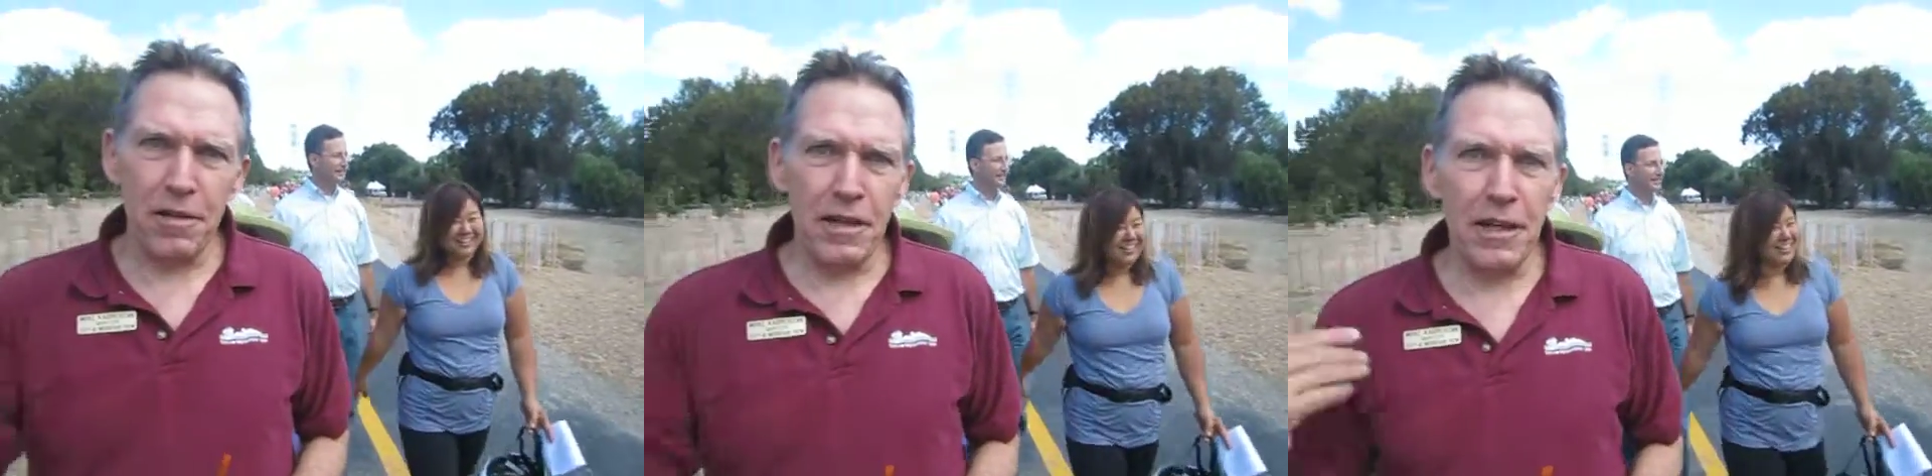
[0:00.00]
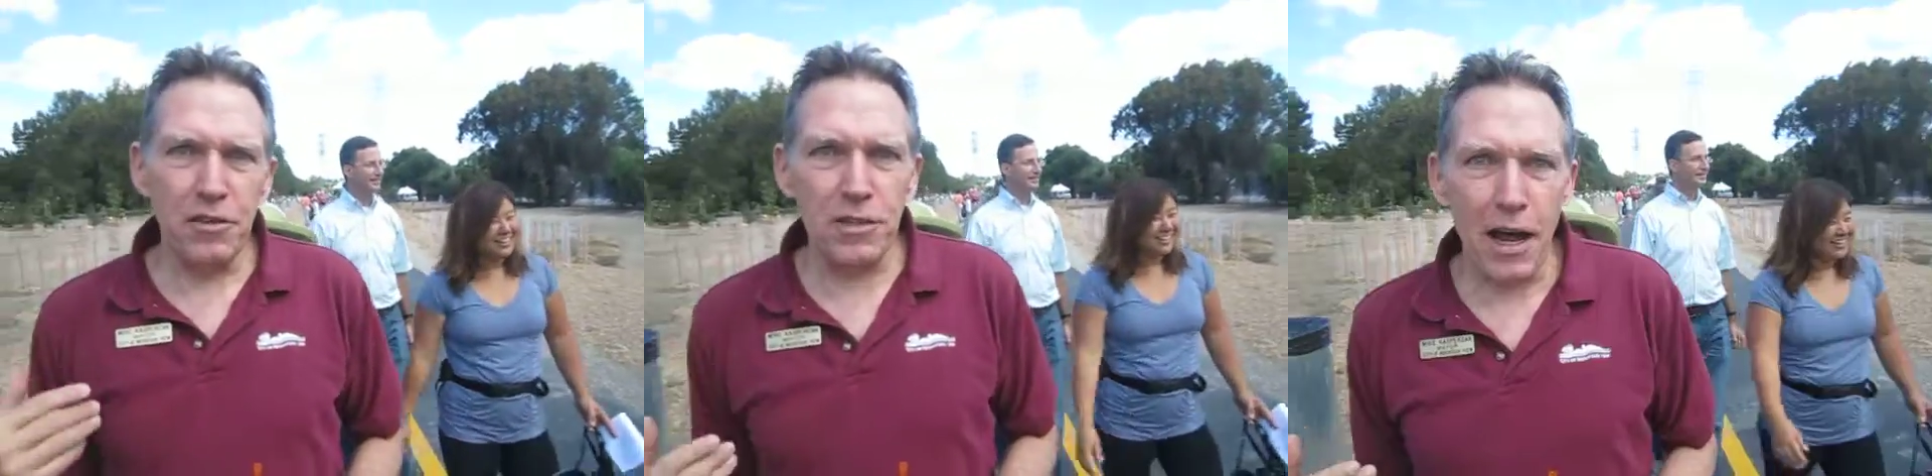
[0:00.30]

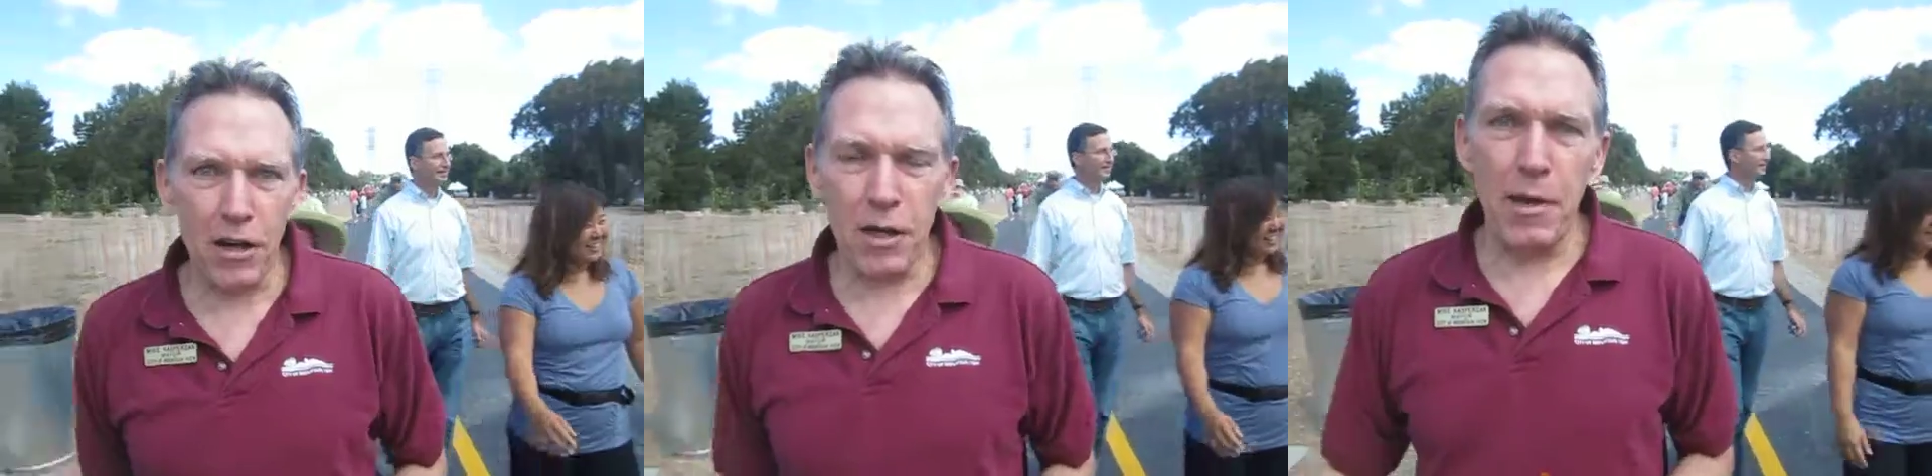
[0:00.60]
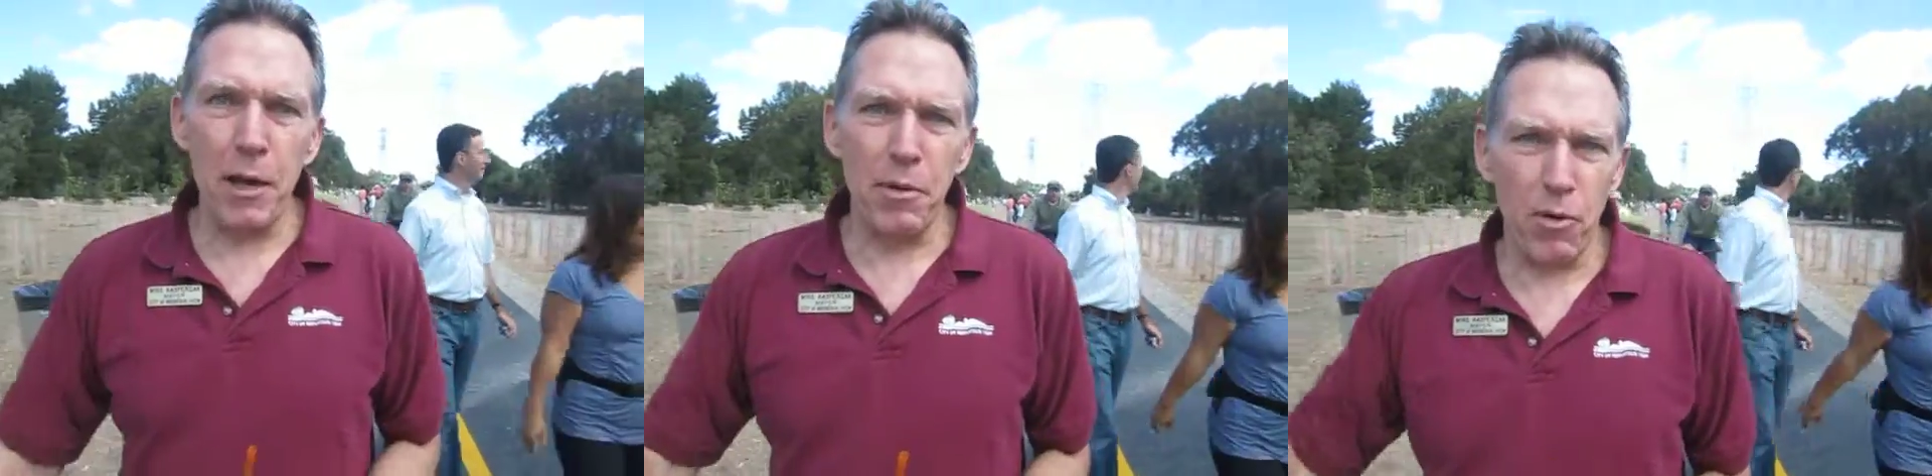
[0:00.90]
He's now going to be
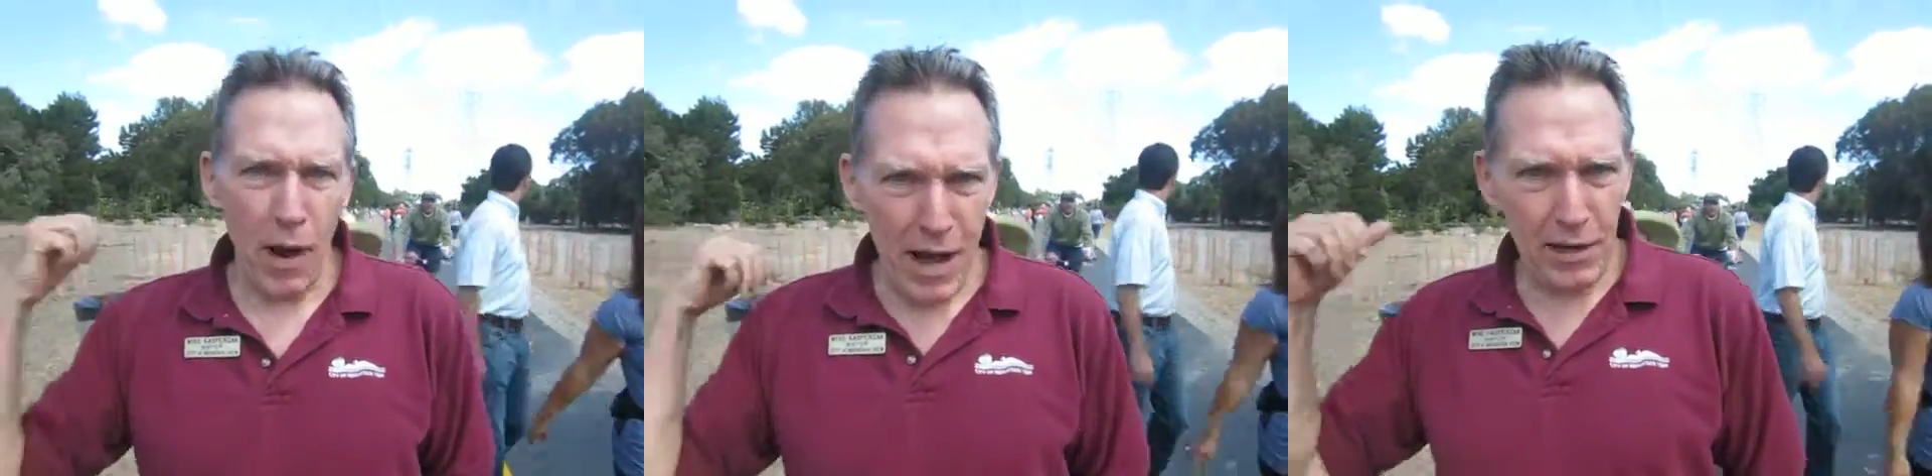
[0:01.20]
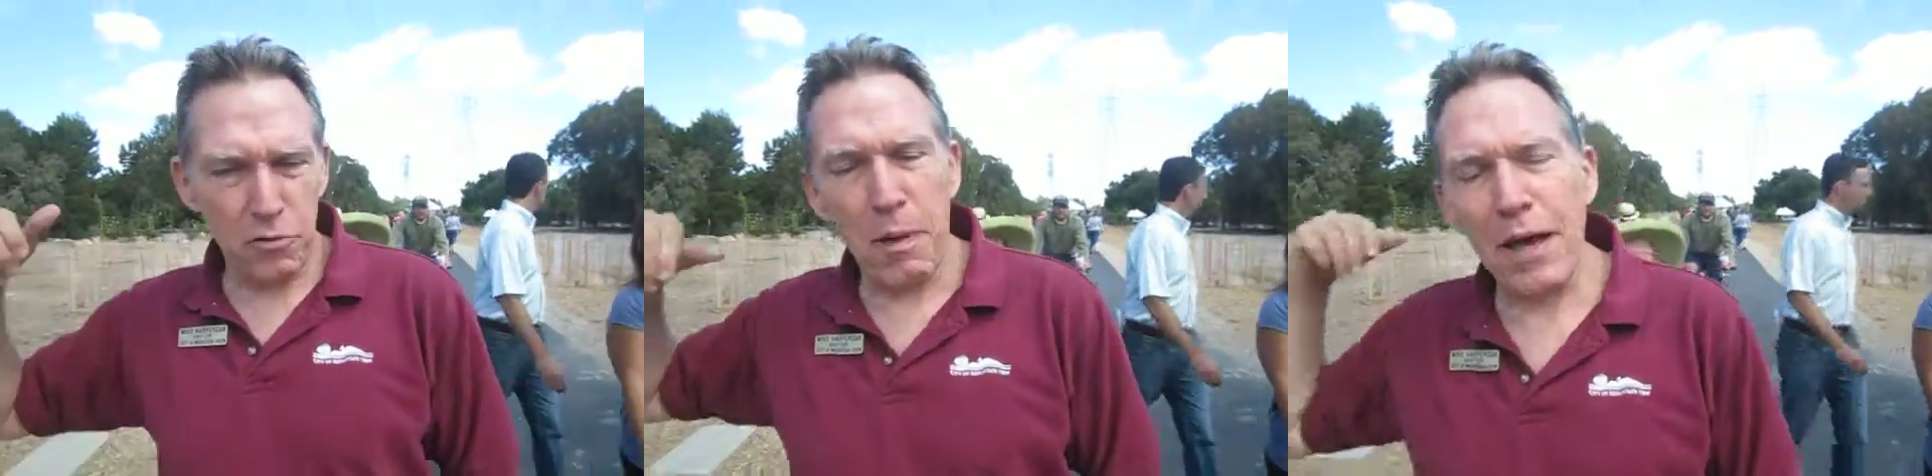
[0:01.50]
able to ride
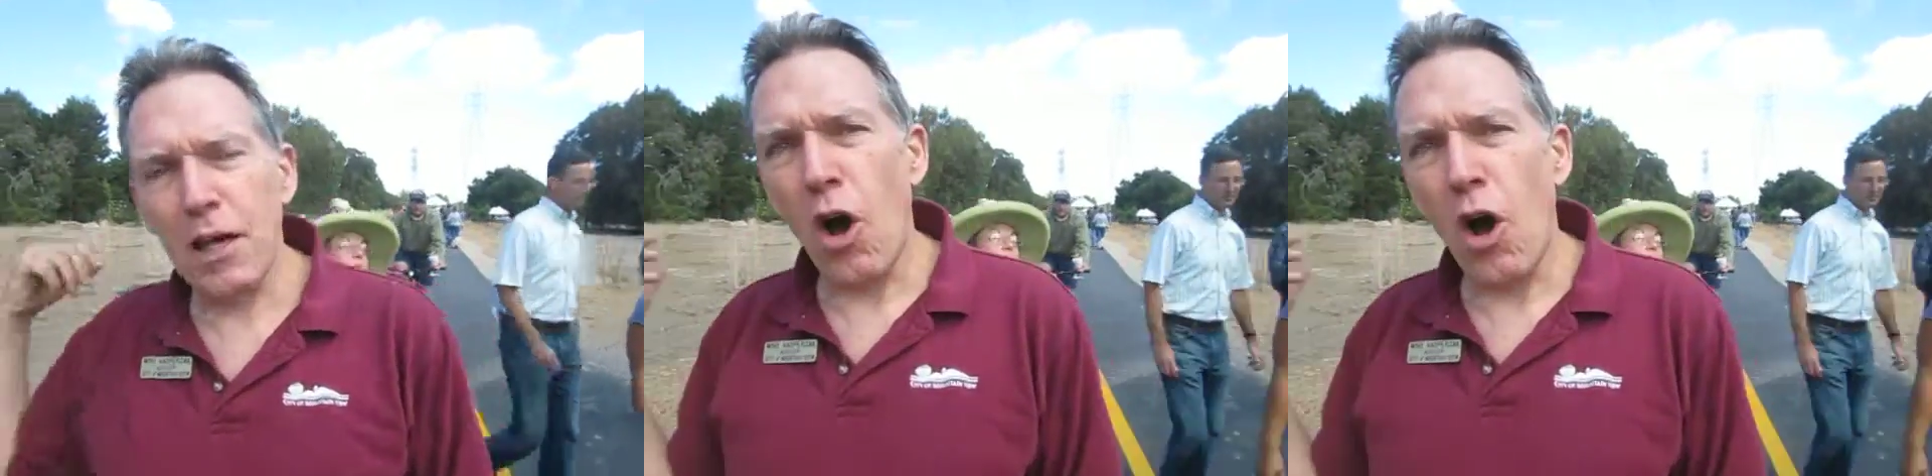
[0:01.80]
his bike